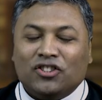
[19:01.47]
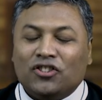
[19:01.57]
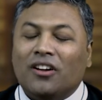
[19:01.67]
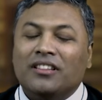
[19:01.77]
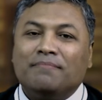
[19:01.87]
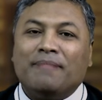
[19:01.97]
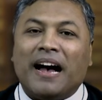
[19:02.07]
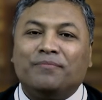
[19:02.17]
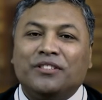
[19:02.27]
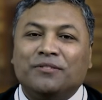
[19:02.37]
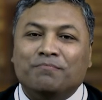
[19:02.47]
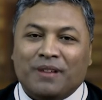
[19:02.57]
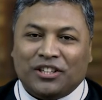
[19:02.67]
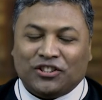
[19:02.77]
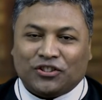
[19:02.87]
John the Baptist's
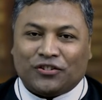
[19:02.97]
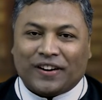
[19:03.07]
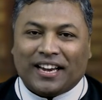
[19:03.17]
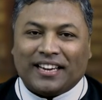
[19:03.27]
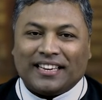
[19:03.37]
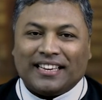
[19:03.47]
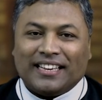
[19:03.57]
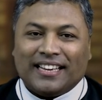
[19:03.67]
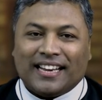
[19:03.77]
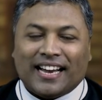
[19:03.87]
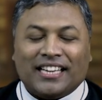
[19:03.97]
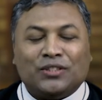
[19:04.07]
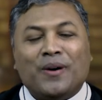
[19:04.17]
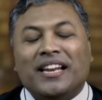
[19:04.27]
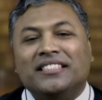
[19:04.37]
ministry,
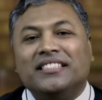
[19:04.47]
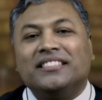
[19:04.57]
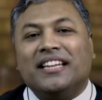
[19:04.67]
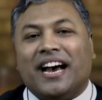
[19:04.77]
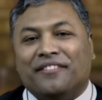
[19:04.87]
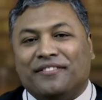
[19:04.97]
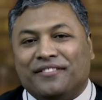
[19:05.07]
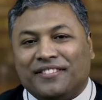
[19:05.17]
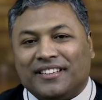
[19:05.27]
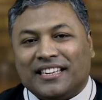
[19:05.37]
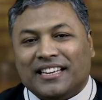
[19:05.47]
as well as his life,